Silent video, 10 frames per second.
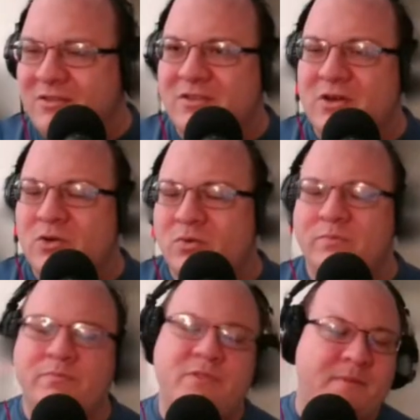
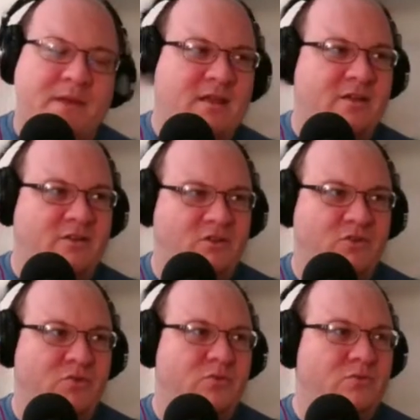So, depending on
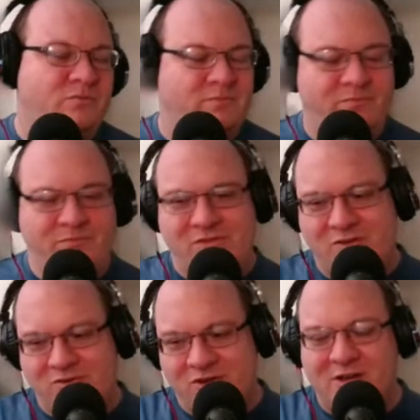who
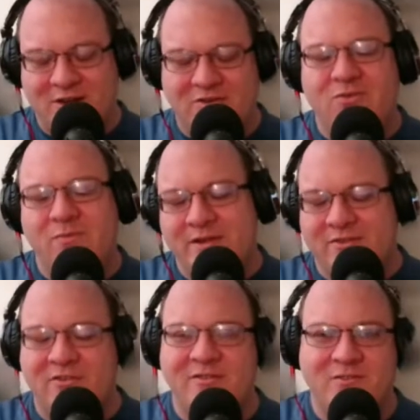you're talking to,
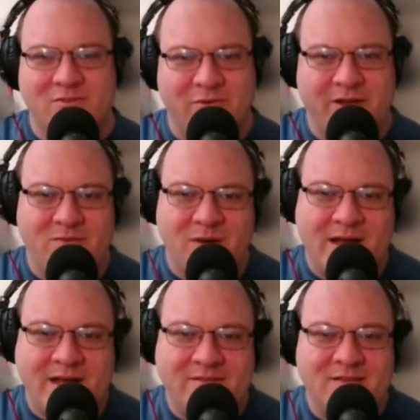research historian
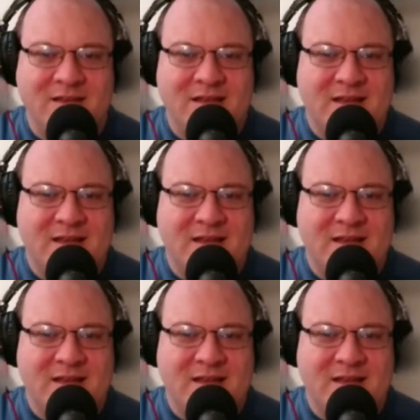wise,